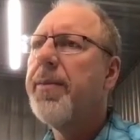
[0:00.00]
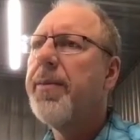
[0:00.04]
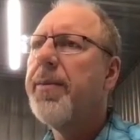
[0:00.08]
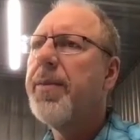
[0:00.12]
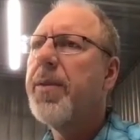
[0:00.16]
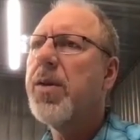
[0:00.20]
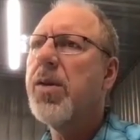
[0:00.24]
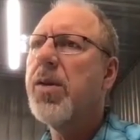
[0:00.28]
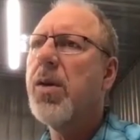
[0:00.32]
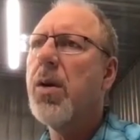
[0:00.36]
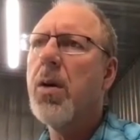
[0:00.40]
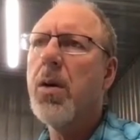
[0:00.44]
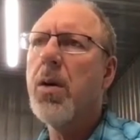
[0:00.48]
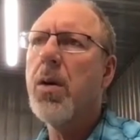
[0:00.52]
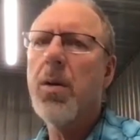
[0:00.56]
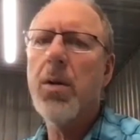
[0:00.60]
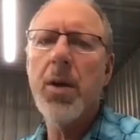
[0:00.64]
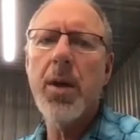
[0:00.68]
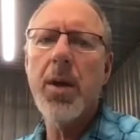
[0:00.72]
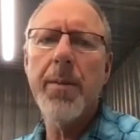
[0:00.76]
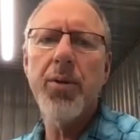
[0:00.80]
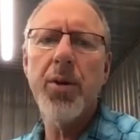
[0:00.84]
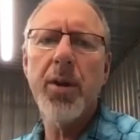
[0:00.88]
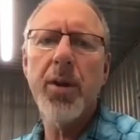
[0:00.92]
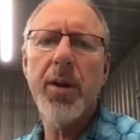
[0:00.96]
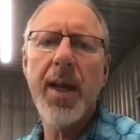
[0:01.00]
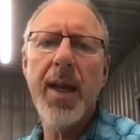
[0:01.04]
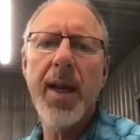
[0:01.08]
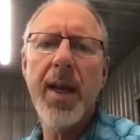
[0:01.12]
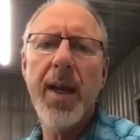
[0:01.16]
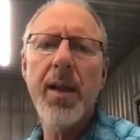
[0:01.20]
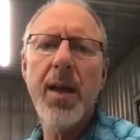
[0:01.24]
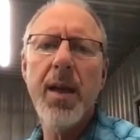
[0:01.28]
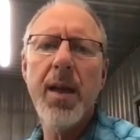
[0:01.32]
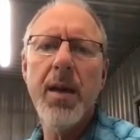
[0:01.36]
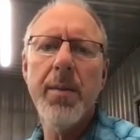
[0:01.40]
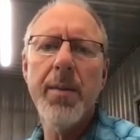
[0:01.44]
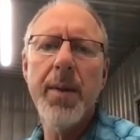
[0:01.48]
So you put the
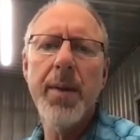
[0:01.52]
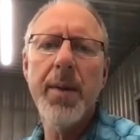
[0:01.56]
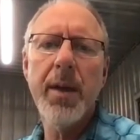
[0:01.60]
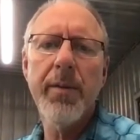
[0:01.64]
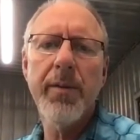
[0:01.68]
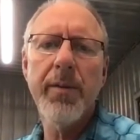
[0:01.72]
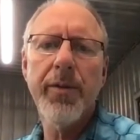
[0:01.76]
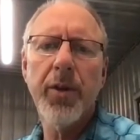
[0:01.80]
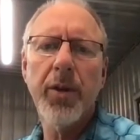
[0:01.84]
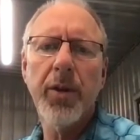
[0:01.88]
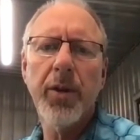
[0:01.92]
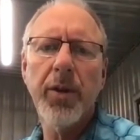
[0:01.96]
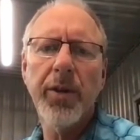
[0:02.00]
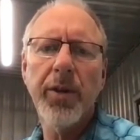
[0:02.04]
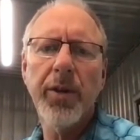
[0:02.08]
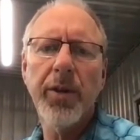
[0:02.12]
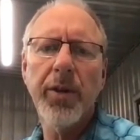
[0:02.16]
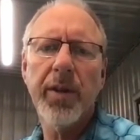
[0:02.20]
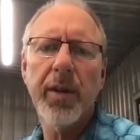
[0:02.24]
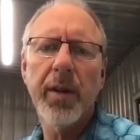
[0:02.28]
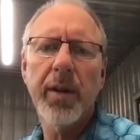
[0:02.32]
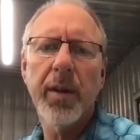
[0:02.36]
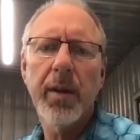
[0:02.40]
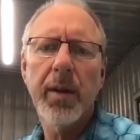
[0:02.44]
helium in first.